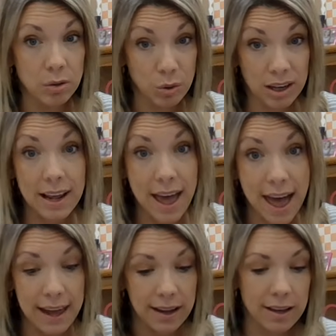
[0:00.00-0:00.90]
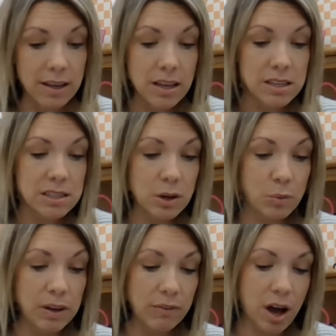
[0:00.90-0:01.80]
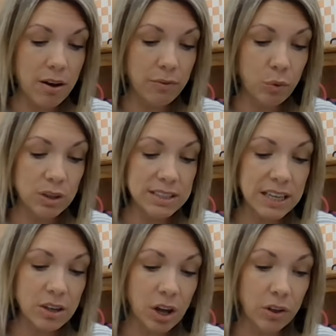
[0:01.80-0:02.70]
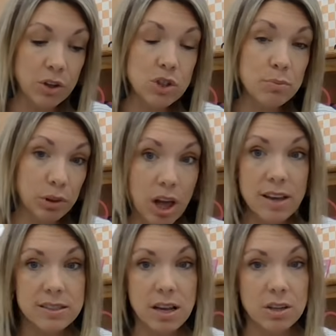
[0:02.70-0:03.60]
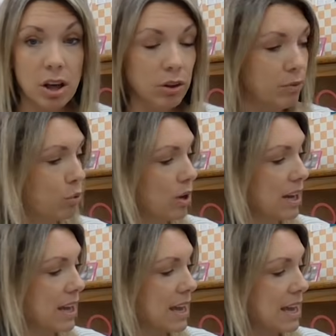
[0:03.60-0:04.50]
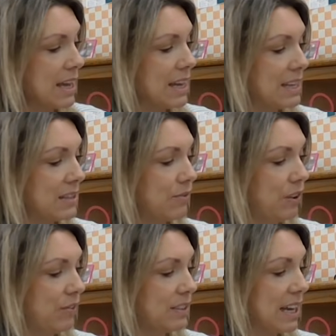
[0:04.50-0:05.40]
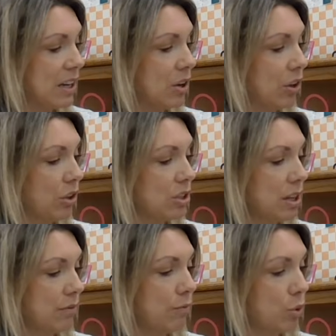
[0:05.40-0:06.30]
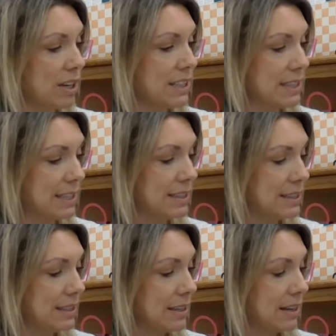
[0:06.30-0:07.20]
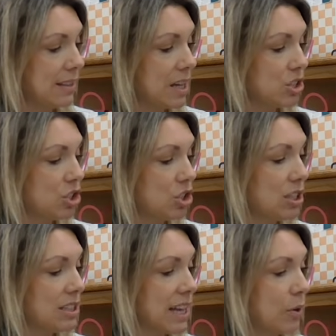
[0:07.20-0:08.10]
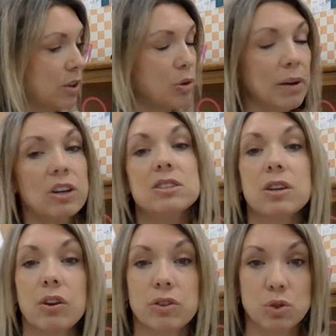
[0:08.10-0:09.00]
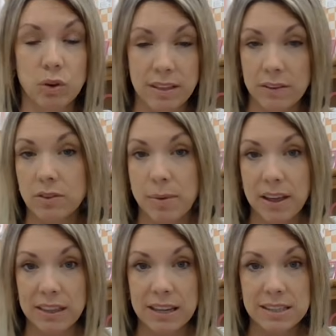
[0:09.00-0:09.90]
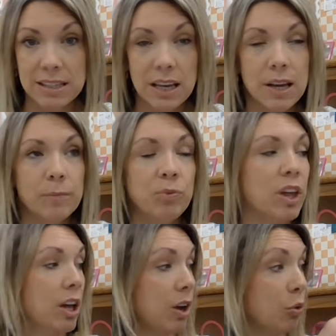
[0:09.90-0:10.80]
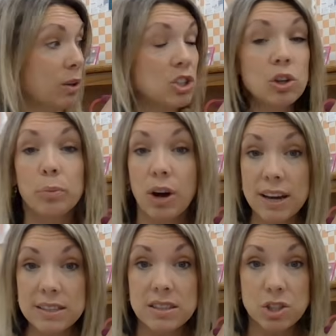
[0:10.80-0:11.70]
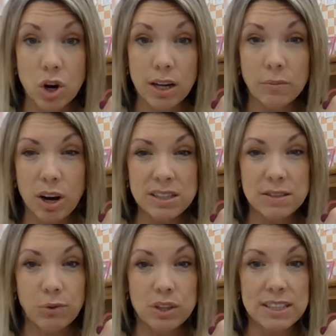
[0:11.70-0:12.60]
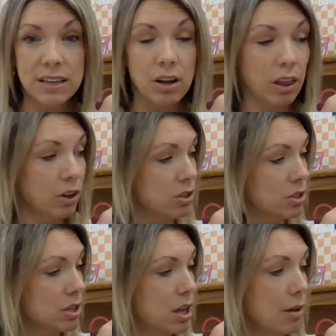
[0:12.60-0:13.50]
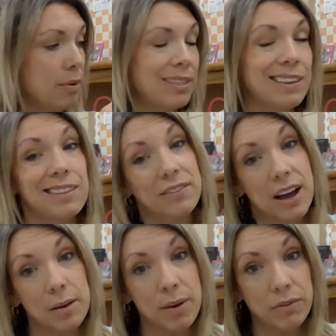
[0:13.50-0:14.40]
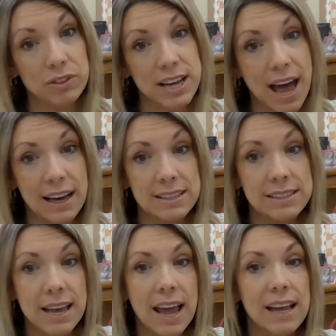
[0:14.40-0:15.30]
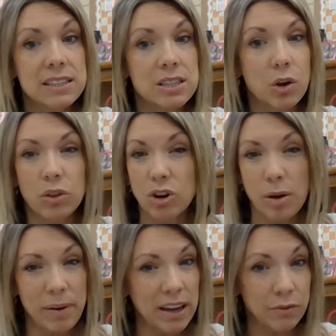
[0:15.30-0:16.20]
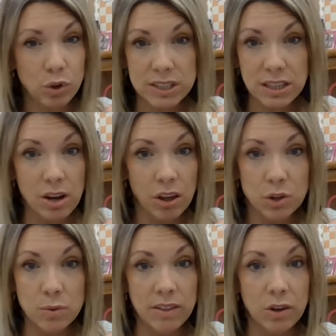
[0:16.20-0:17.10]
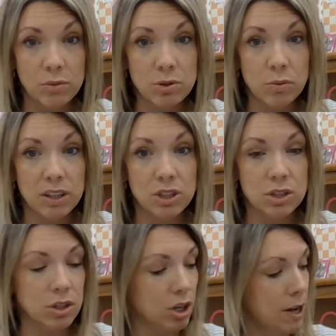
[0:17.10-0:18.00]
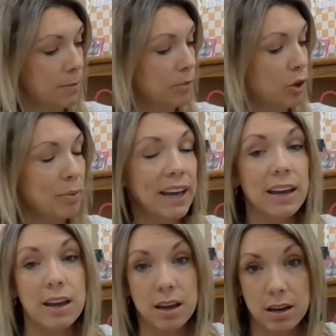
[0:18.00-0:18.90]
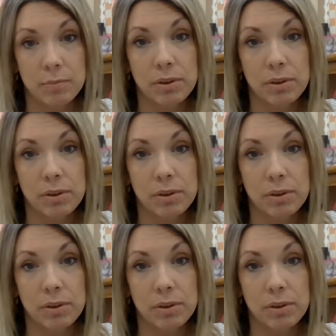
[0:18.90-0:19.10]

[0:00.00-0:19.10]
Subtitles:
We're going to add it. So we've got $14 plus $1.40 is $15.40. That's just like when your parents go to the store and they have to buy things. The original price, the starting price is $14, but then they've got to pay for tax, and so they're not paying $14 when they go up to the register. They're paying